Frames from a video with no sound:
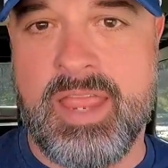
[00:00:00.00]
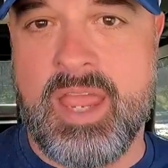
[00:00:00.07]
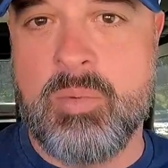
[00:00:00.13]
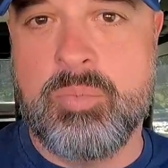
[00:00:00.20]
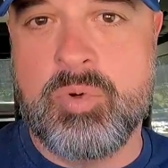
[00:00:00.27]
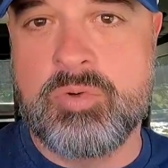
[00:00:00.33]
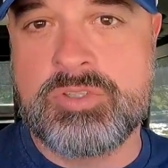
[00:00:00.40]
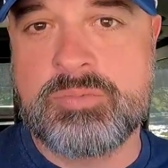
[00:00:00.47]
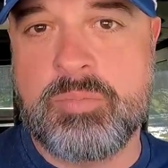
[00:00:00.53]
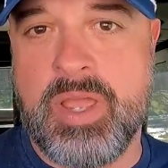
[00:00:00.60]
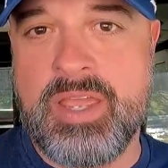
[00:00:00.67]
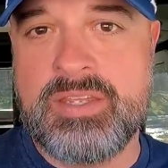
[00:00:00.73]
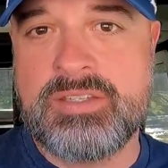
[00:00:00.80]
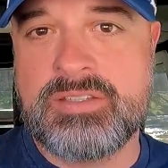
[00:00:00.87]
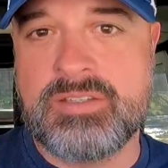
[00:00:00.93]
ample
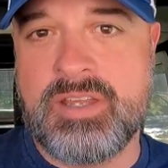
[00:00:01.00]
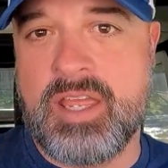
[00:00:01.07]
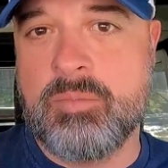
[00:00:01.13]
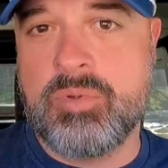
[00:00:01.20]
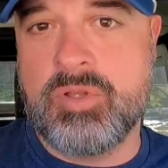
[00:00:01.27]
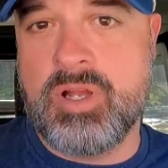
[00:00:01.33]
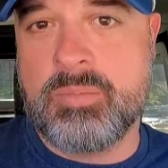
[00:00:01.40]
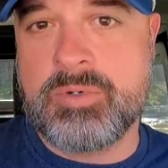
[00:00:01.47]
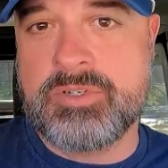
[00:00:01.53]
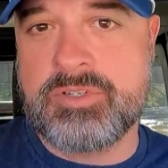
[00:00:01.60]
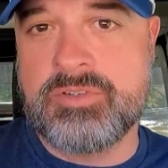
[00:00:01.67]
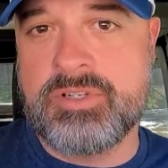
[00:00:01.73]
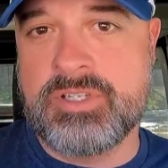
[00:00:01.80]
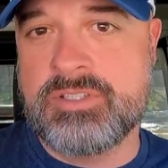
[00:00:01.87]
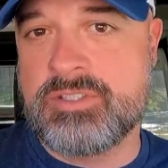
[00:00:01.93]
space and ample
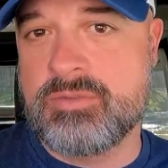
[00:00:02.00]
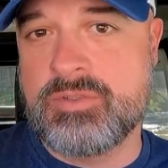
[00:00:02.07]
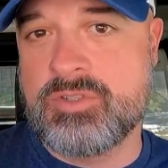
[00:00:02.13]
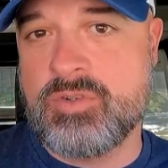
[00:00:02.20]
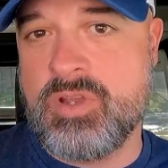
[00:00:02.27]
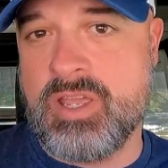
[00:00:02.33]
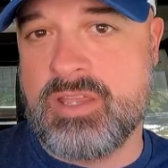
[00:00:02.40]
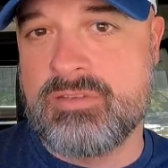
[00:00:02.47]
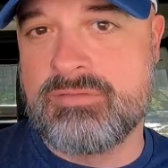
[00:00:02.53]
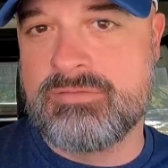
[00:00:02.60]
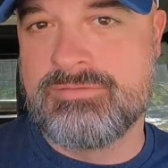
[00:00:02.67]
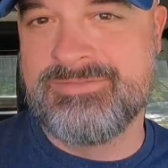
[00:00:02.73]
opportunities to enjoy it.